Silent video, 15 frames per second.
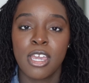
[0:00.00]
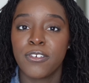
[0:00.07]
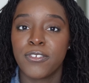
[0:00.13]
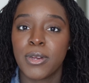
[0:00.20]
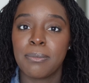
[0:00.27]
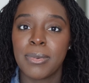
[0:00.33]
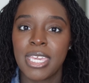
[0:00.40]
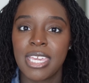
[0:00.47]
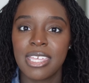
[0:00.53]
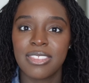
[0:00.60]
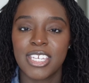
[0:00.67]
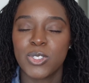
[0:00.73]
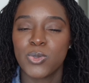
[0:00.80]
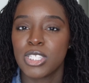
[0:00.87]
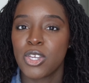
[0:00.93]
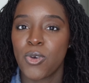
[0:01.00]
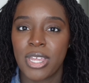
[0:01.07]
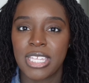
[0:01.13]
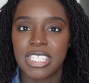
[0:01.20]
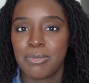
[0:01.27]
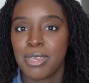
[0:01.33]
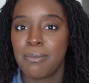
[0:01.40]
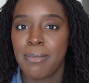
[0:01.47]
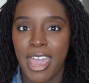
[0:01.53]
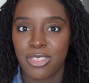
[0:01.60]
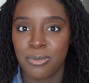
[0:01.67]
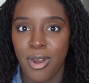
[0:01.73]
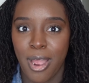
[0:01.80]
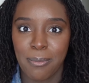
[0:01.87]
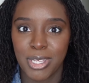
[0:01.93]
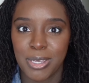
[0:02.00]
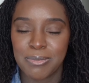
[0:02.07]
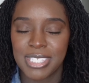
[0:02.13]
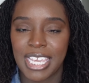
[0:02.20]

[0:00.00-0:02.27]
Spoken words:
For me, this was going to be math problems.